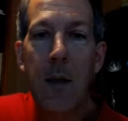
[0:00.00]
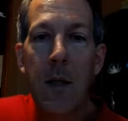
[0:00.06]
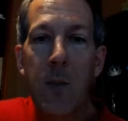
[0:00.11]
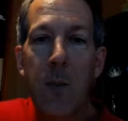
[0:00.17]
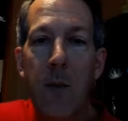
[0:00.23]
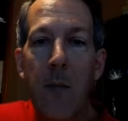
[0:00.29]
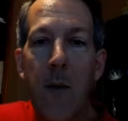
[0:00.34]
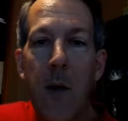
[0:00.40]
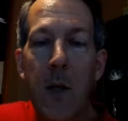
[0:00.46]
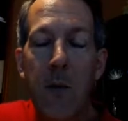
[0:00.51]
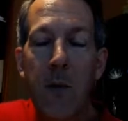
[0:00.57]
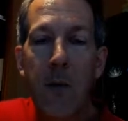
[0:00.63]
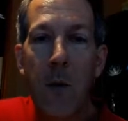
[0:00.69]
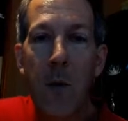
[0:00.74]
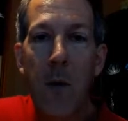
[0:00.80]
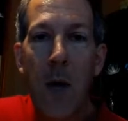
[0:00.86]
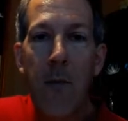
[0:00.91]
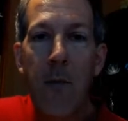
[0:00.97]
this provides
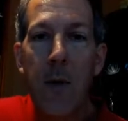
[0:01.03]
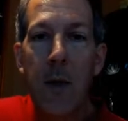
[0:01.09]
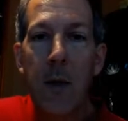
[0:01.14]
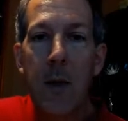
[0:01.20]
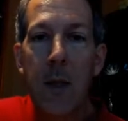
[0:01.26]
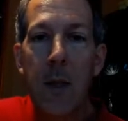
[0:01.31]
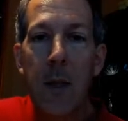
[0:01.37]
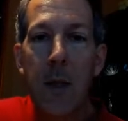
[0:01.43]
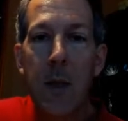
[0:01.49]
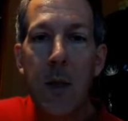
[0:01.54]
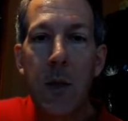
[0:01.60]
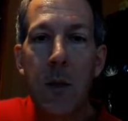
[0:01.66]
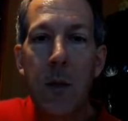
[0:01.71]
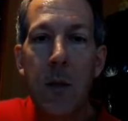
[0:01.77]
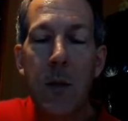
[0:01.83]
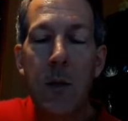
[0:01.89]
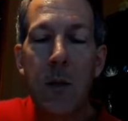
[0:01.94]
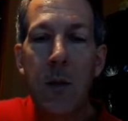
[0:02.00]
further evidence, in addition
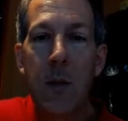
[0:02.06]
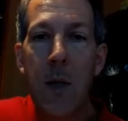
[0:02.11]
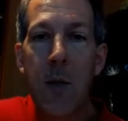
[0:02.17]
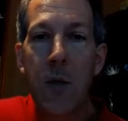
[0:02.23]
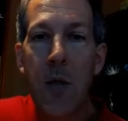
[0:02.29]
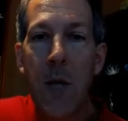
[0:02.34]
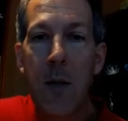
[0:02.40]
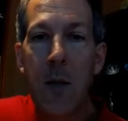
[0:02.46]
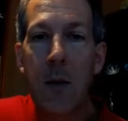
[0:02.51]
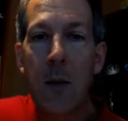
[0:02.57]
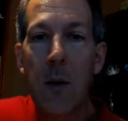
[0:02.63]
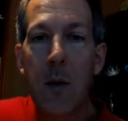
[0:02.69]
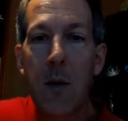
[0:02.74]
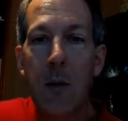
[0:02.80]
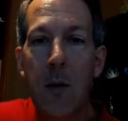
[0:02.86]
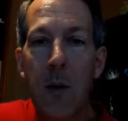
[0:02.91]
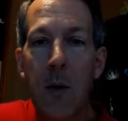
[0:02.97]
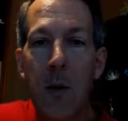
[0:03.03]
to changes on
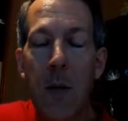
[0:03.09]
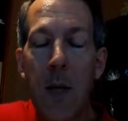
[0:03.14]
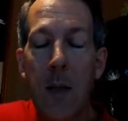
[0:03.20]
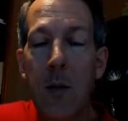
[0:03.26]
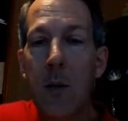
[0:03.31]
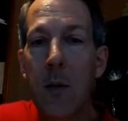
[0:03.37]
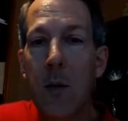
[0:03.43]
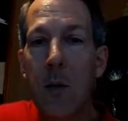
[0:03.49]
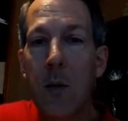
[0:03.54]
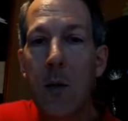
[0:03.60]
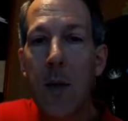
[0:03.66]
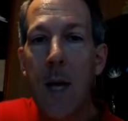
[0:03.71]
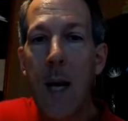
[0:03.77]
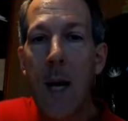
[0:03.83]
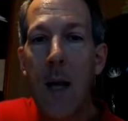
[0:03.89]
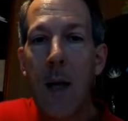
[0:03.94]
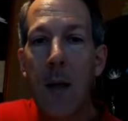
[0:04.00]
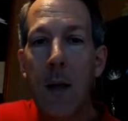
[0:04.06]
surgery
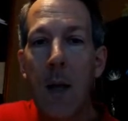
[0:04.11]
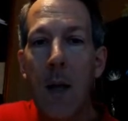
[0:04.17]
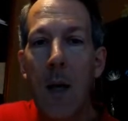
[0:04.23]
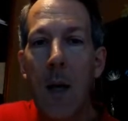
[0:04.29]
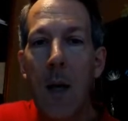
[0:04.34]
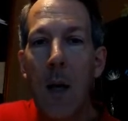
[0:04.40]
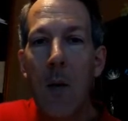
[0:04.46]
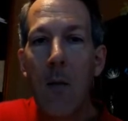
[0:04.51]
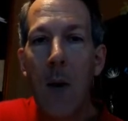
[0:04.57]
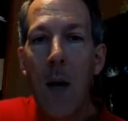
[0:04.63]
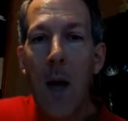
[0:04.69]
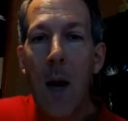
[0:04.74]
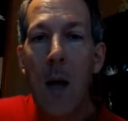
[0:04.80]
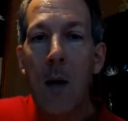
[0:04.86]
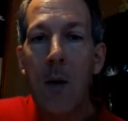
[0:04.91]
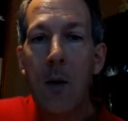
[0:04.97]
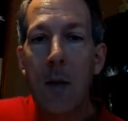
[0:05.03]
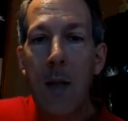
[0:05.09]
and
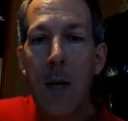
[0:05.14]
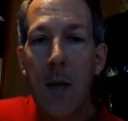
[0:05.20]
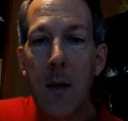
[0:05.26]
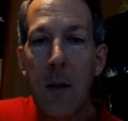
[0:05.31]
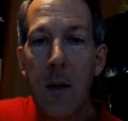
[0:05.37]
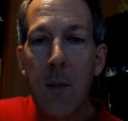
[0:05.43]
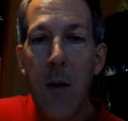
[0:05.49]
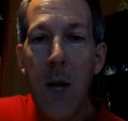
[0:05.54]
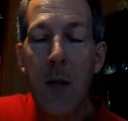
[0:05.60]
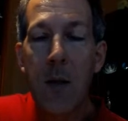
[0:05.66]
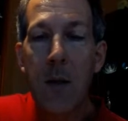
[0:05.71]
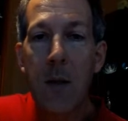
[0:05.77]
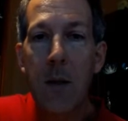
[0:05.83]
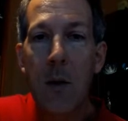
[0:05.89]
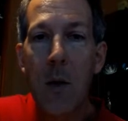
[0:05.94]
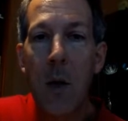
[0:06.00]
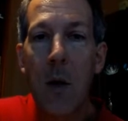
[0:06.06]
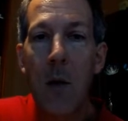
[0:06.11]
radiology, that these
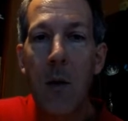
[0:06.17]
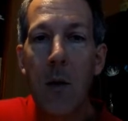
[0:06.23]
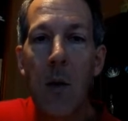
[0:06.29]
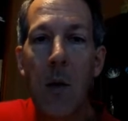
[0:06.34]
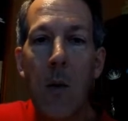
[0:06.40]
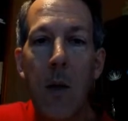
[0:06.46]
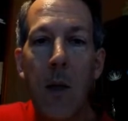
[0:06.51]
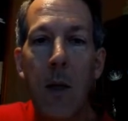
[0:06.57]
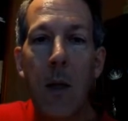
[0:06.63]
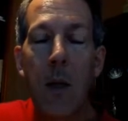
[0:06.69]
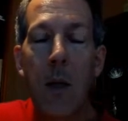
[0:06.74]
patients are undergoing